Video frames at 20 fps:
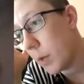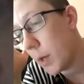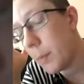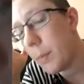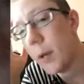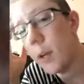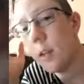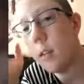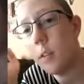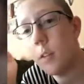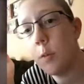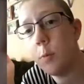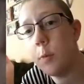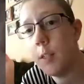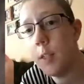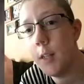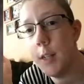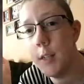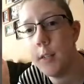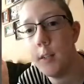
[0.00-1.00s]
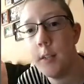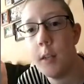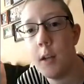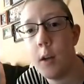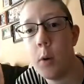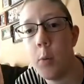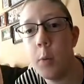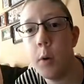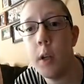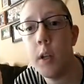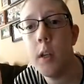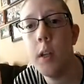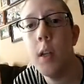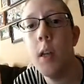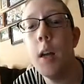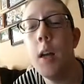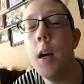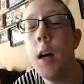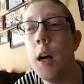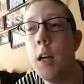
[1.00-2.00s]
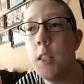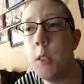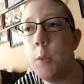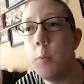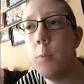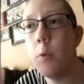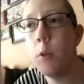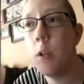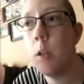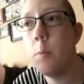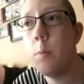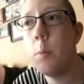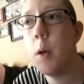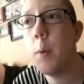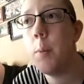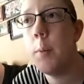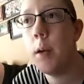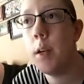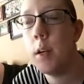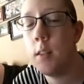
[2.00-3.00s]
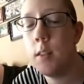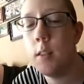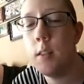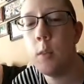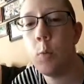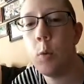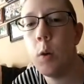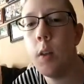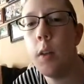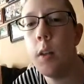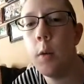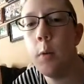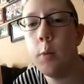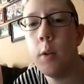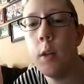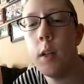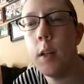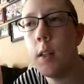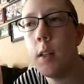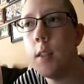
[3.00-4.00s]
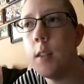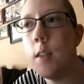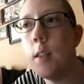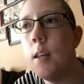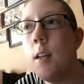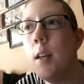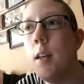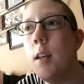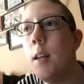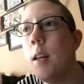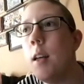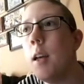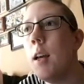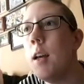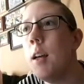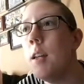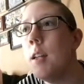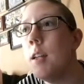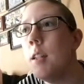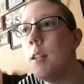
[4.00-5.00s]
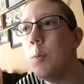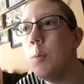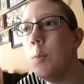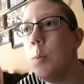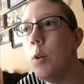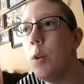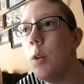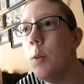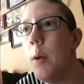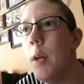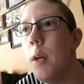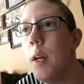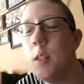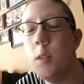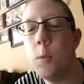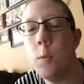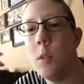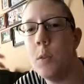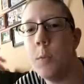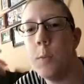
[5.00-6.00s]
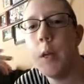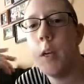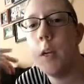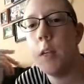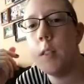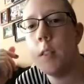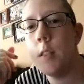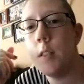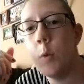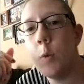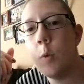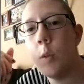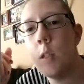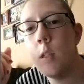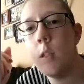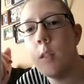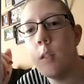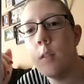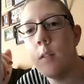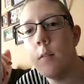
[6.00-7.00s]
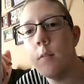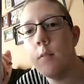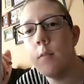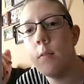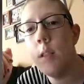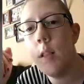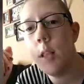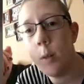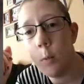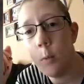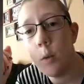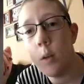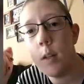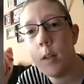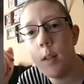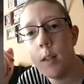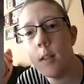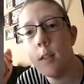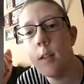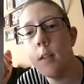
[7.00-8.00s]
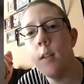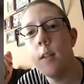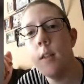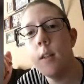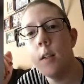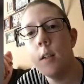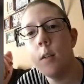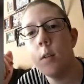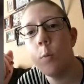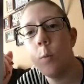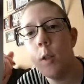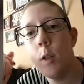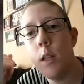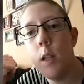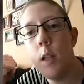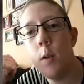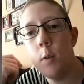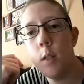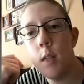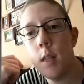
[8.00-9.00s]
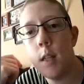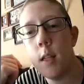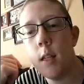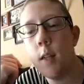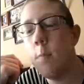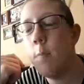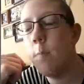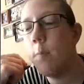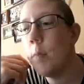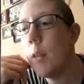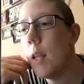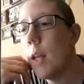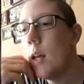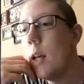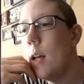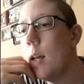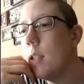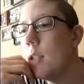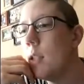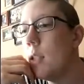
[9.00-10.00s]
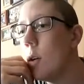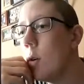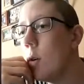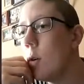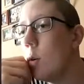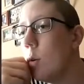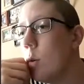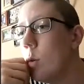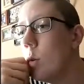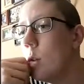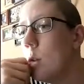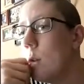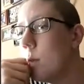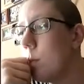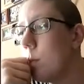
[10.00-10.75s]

parents are retired now, but I supported my parents while they were in. And I supported my husband's parents when they were in, or when he was in. So,